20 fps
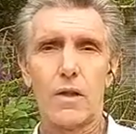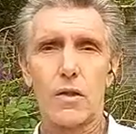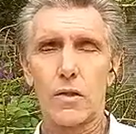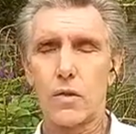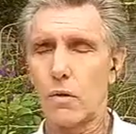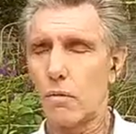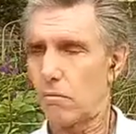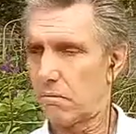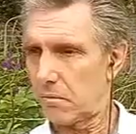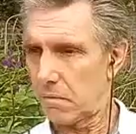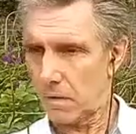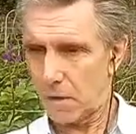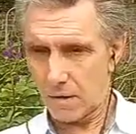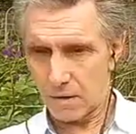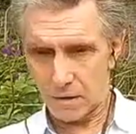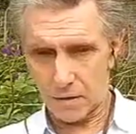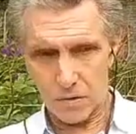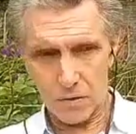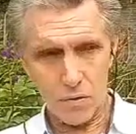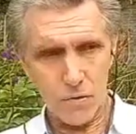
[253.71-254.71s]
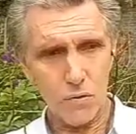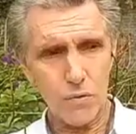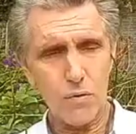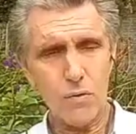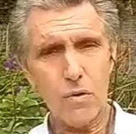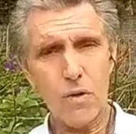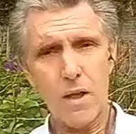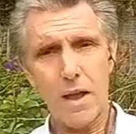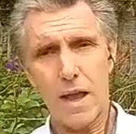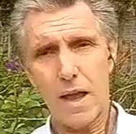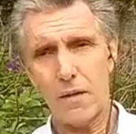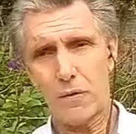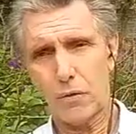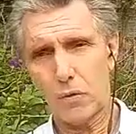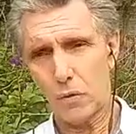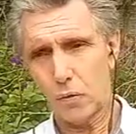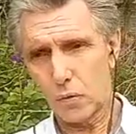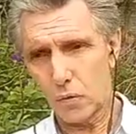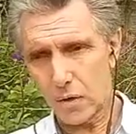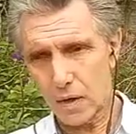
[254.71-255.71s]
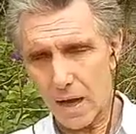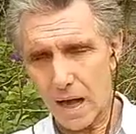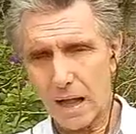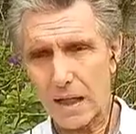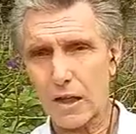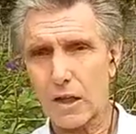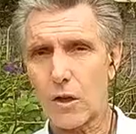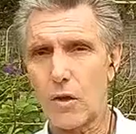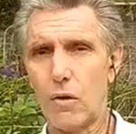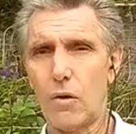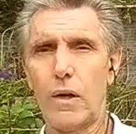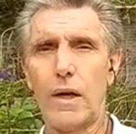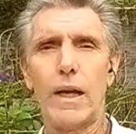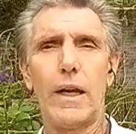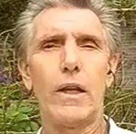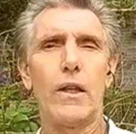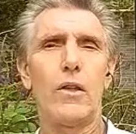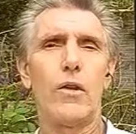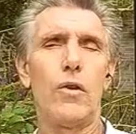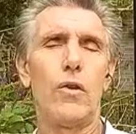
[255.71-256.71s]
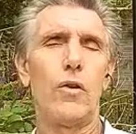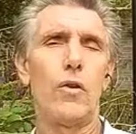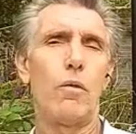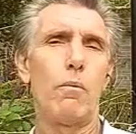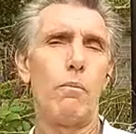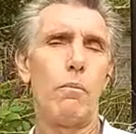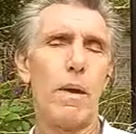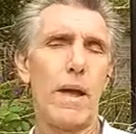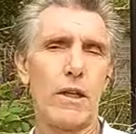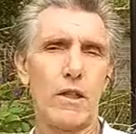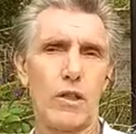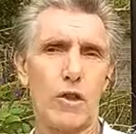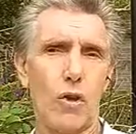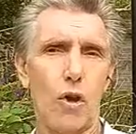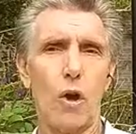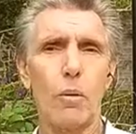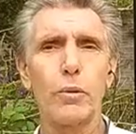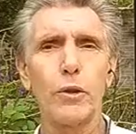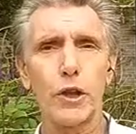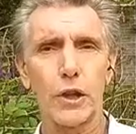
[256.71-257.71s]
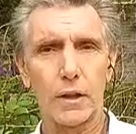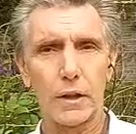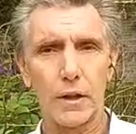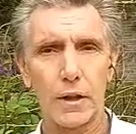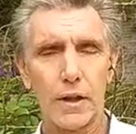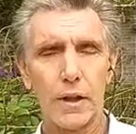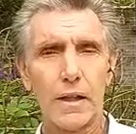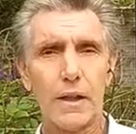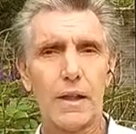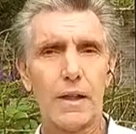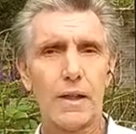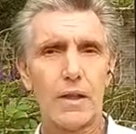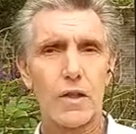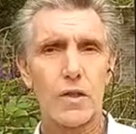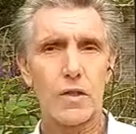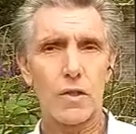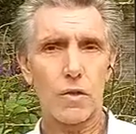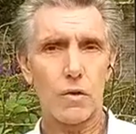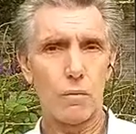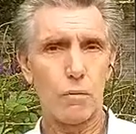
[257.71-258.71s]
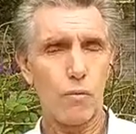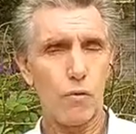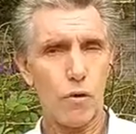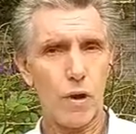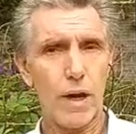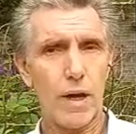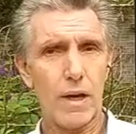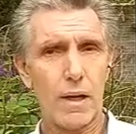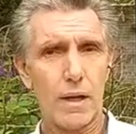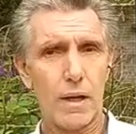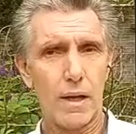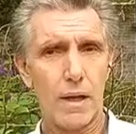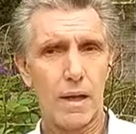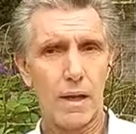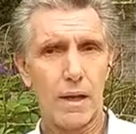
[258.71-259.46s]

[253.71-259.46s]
So you have to calculate your best option. So brain,